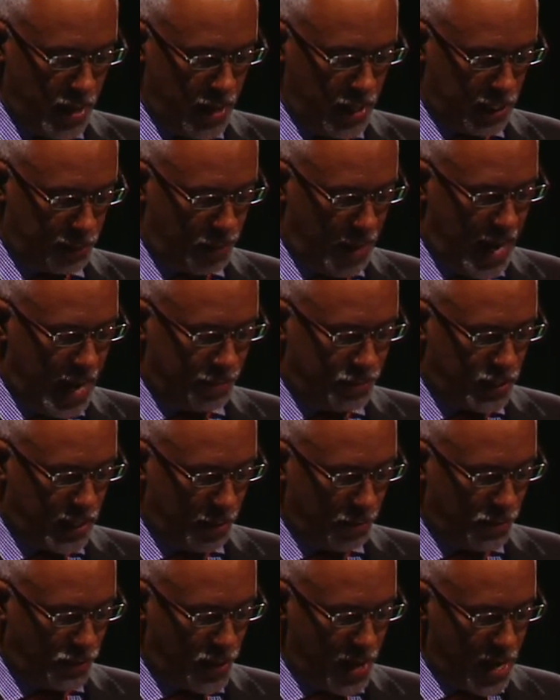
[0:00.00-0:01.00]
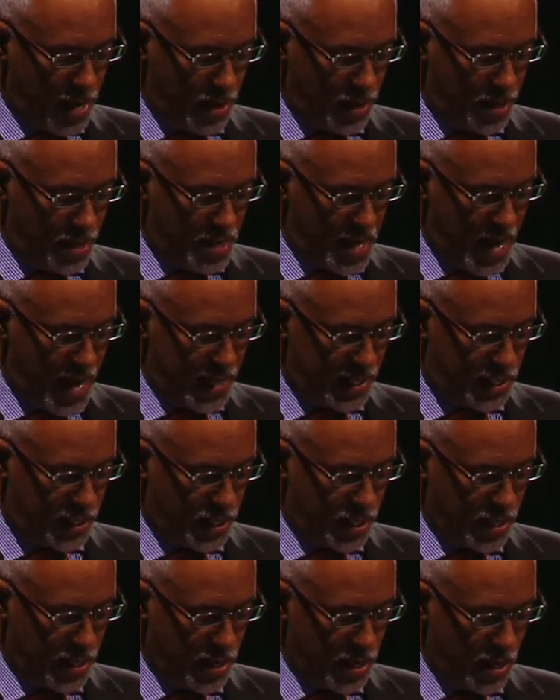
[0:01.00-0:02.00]
It's perhaps something
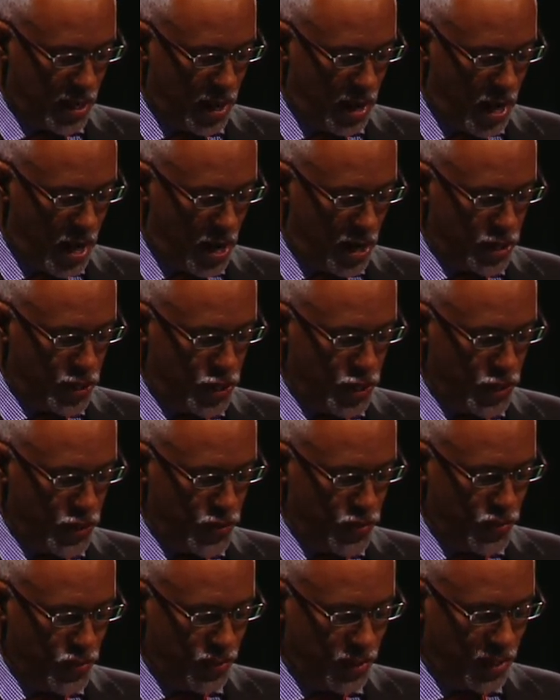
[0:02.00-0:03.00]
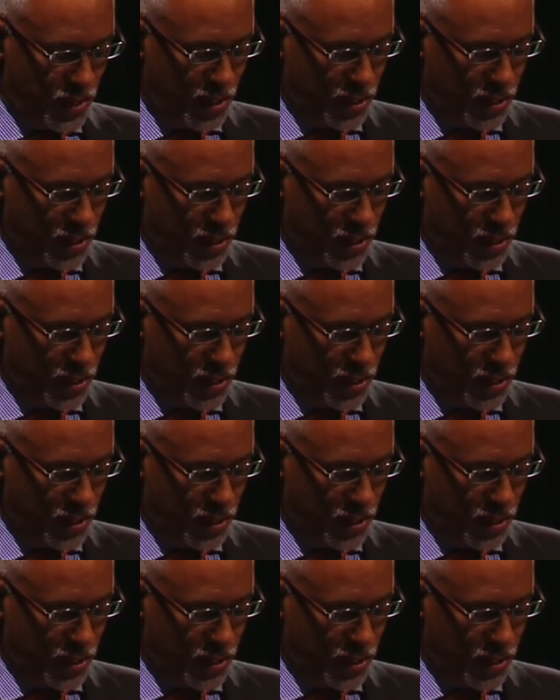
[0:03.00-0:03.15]
that our new